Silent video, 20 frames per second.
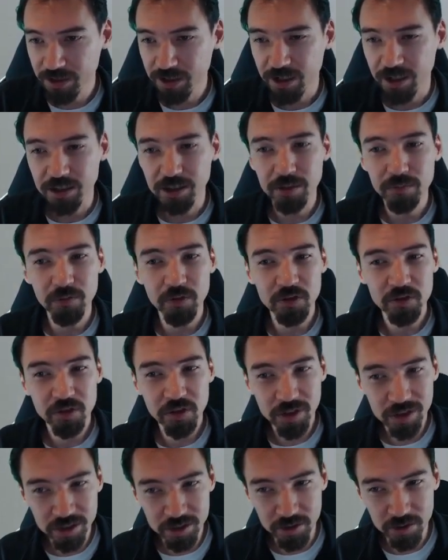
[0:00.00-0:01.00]
And number
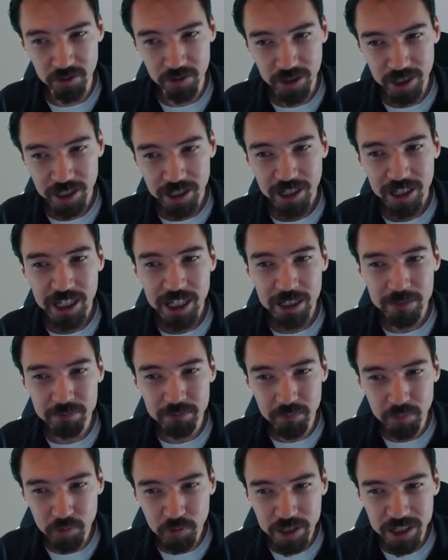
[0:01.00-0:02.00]
two, it
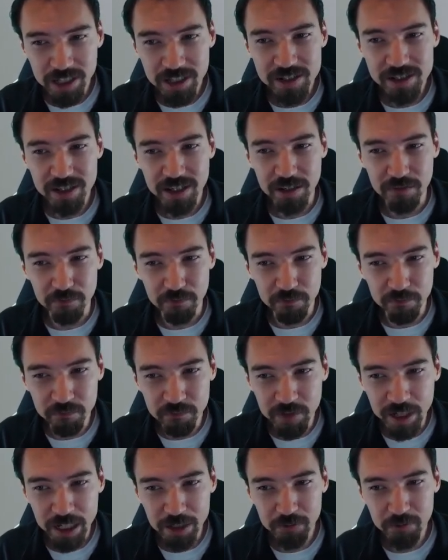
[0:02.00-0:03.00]
breaks in
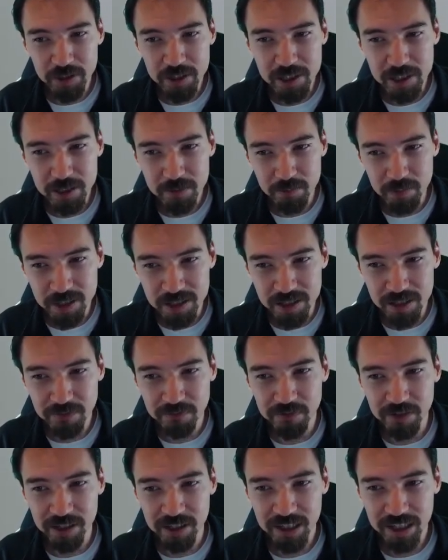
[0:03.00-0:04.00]
very
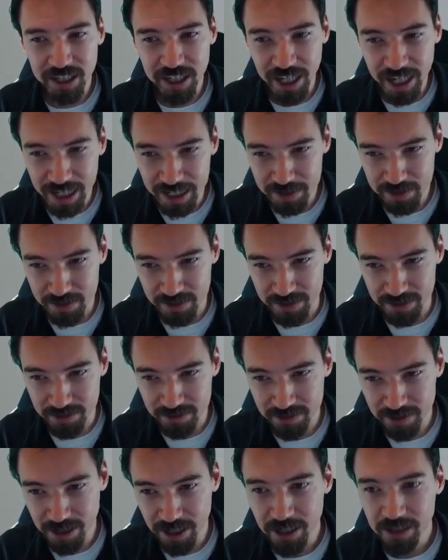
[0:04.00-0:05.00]
specific cases